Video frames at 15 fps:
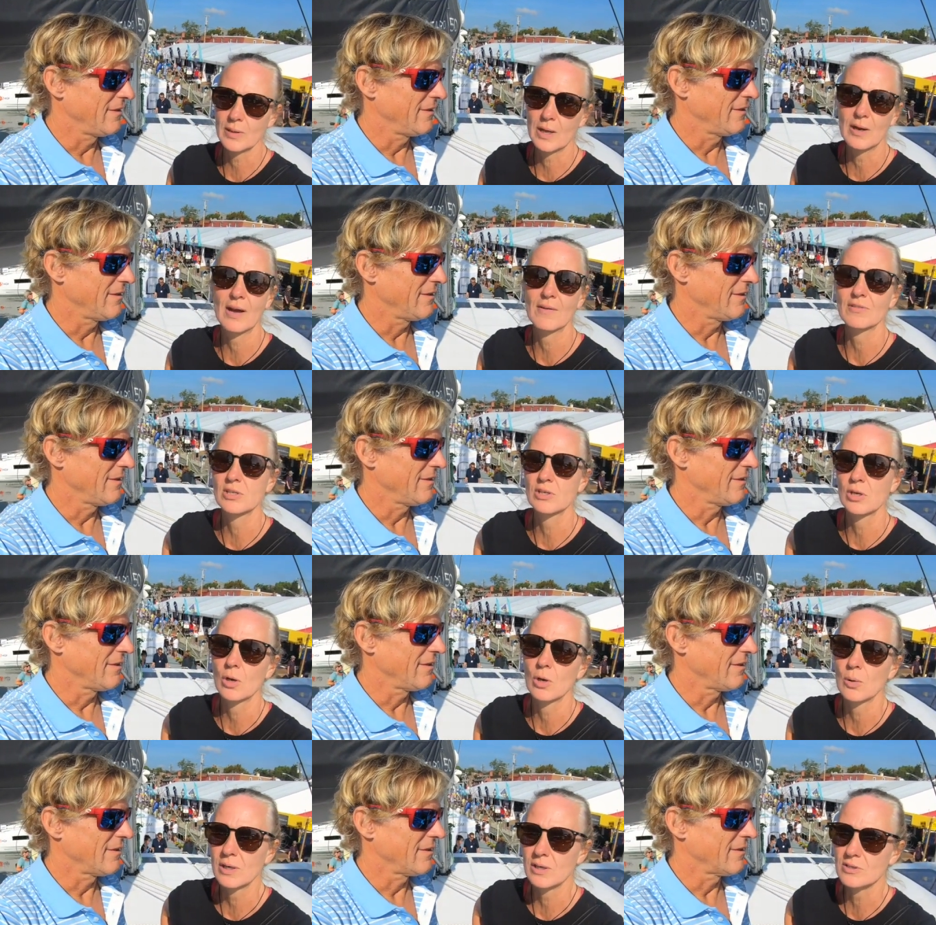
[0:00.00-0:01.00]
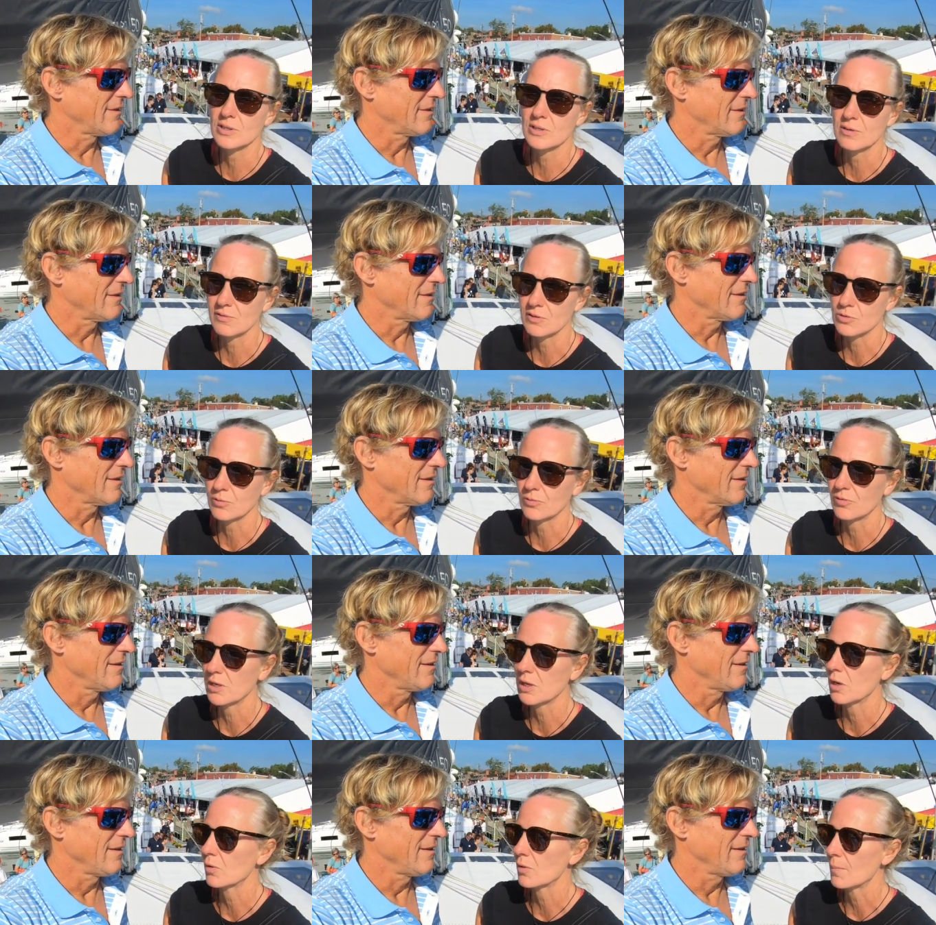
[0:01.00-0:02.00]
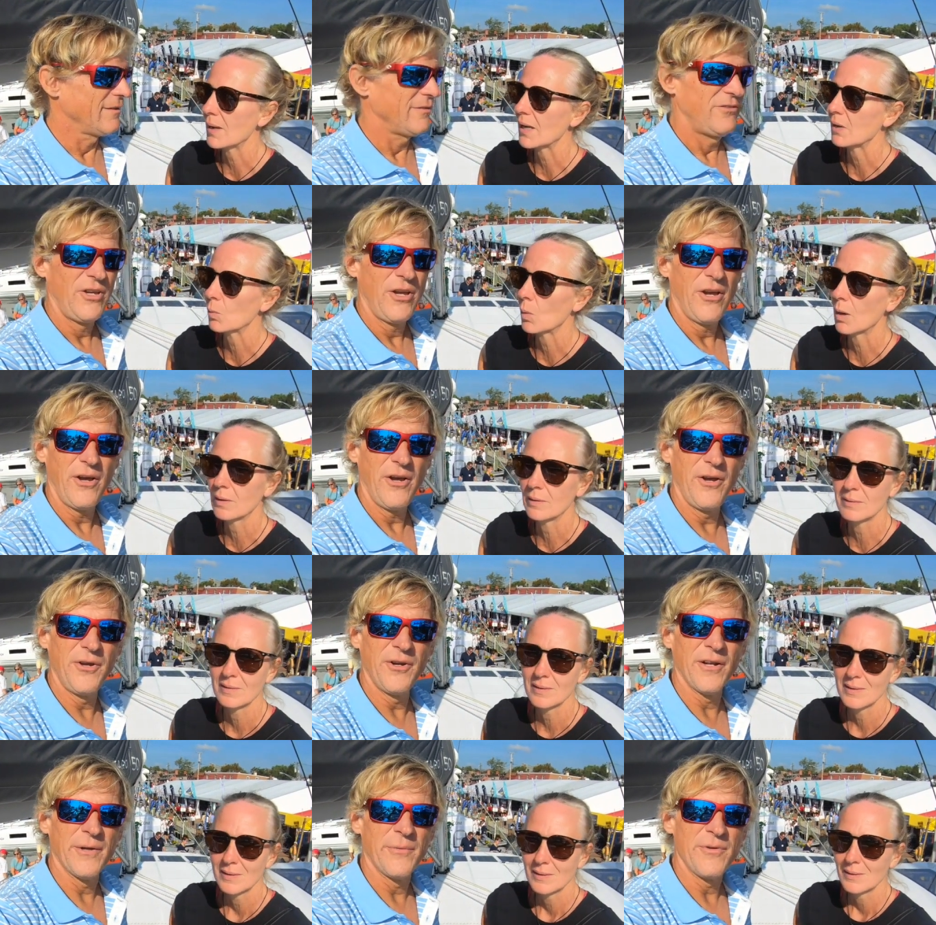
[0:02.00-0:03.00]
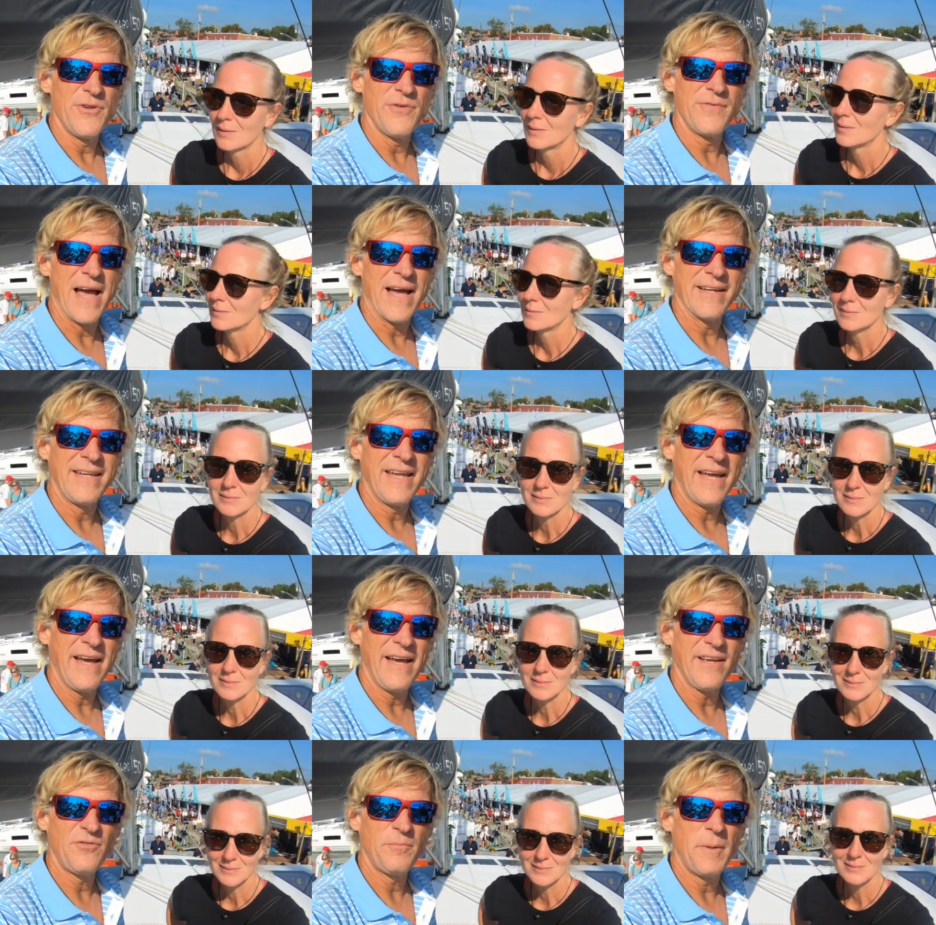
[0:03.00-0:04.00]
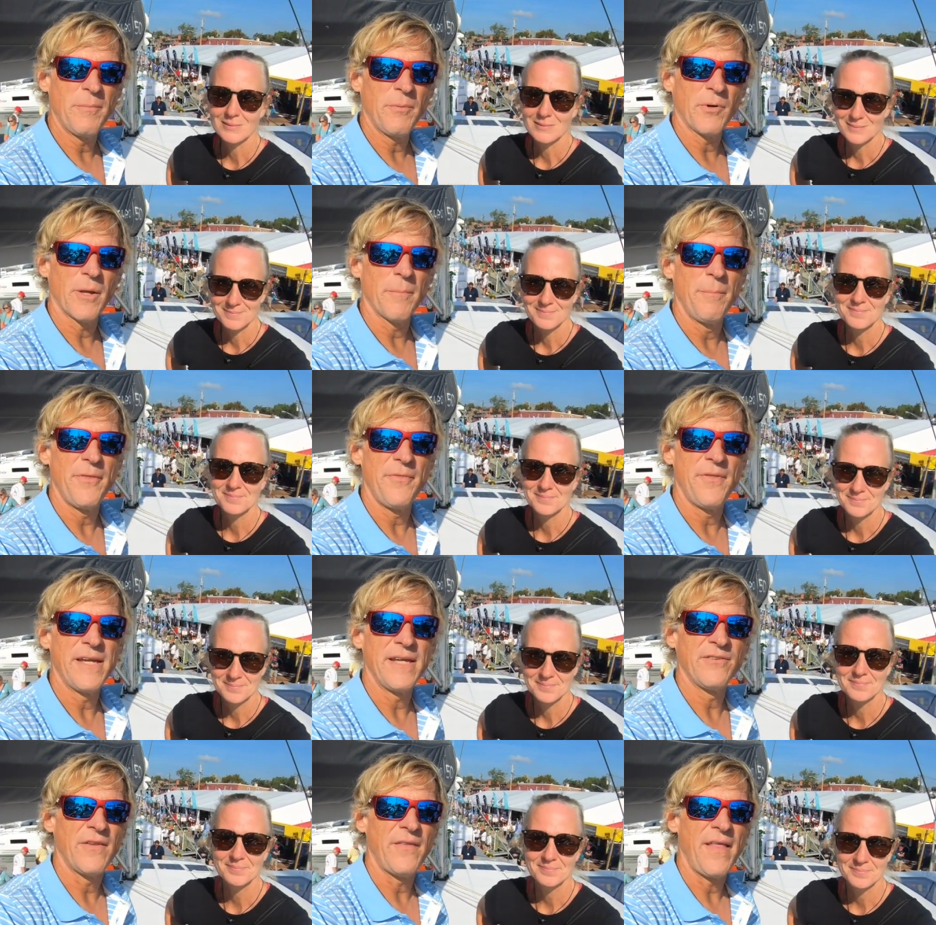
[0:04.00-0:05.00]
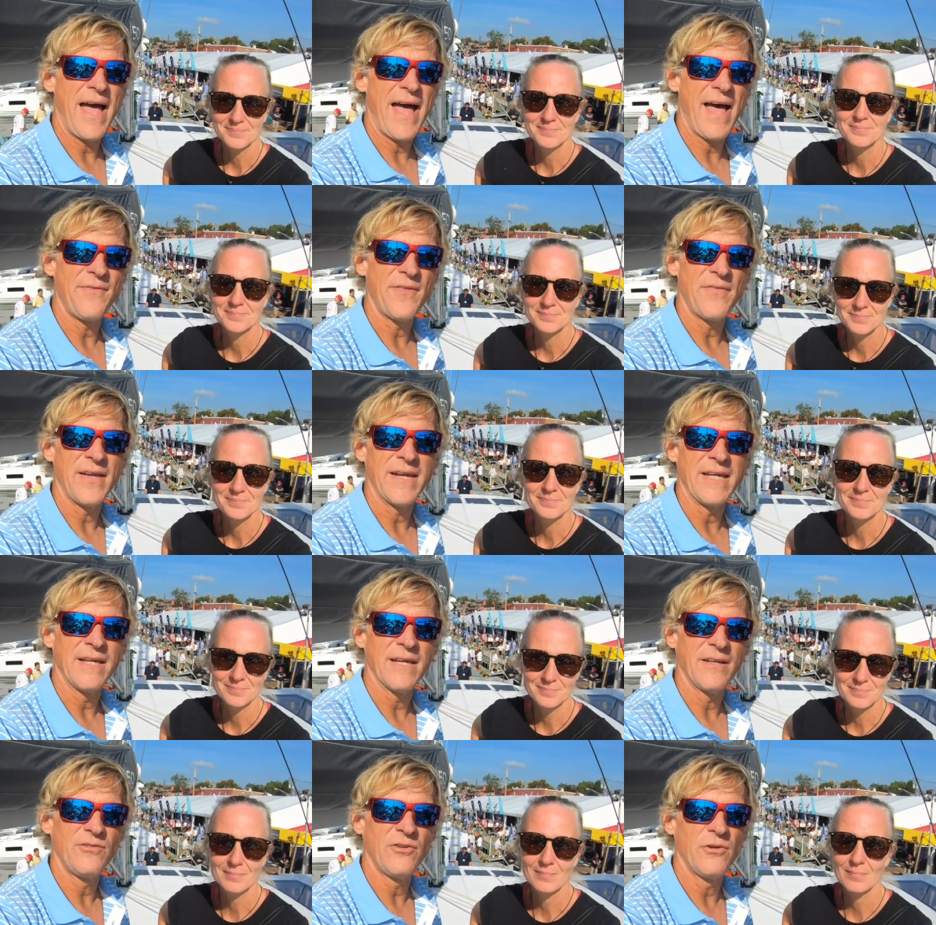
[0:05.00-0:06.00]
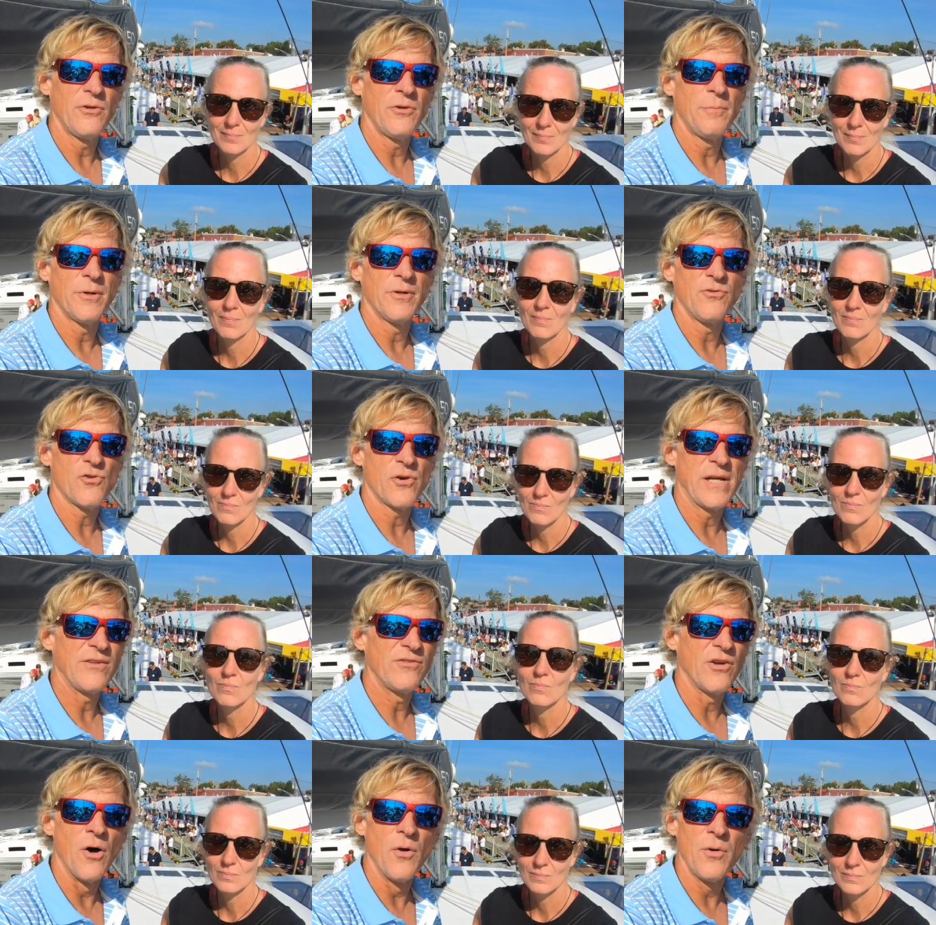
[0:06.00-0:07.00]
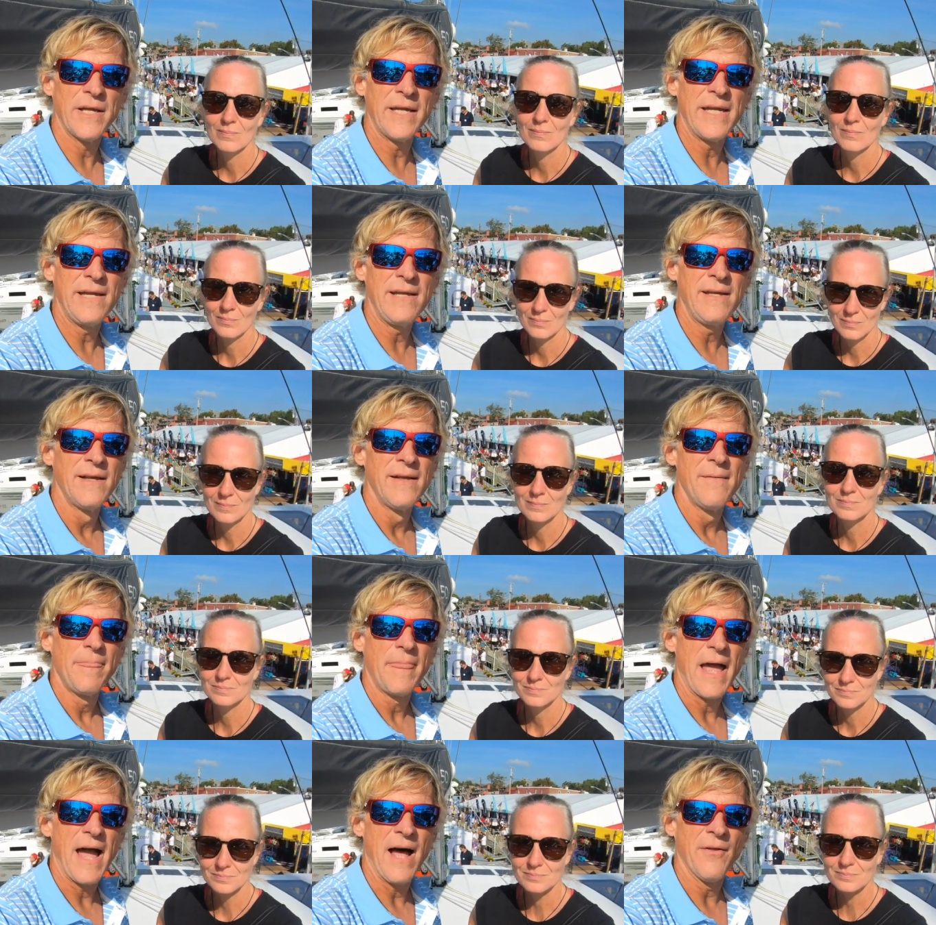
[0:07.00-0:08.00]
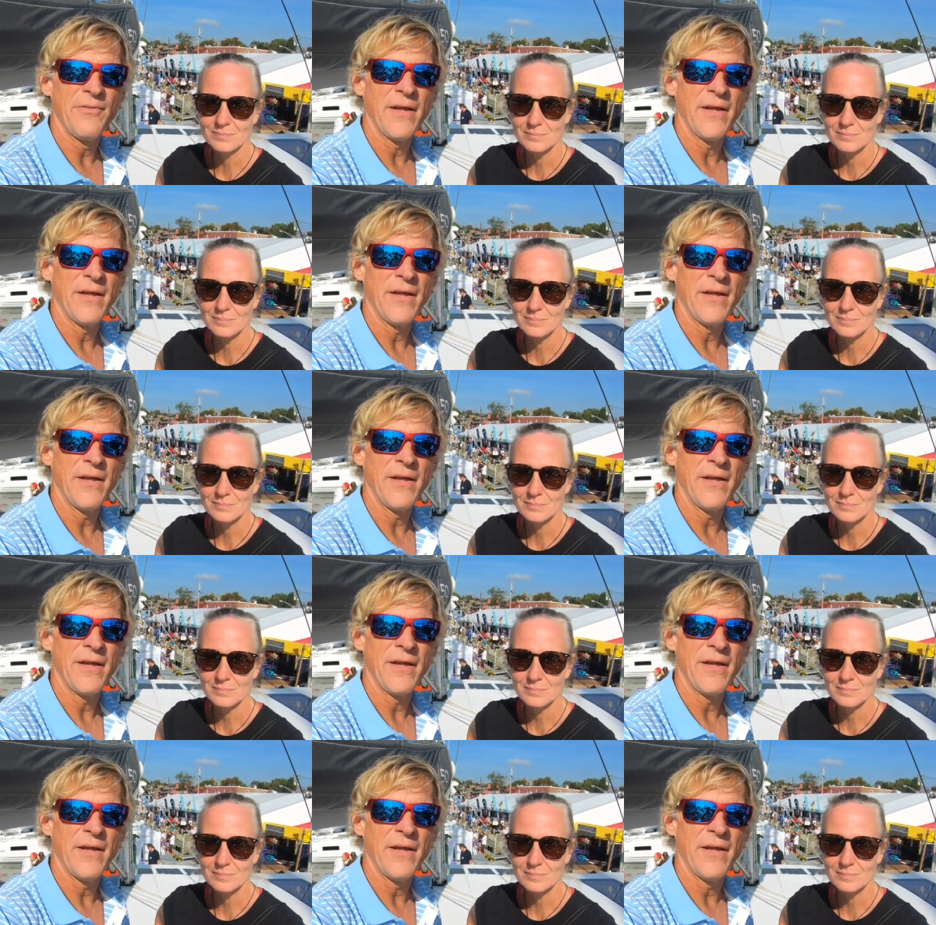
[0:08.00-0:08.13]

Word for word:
Speaker 1: without having to go into the Vitrifrigo, the main one.
Speaker 2: Totally. When you've got guests, people can put things in that that they can get to, put drinks only out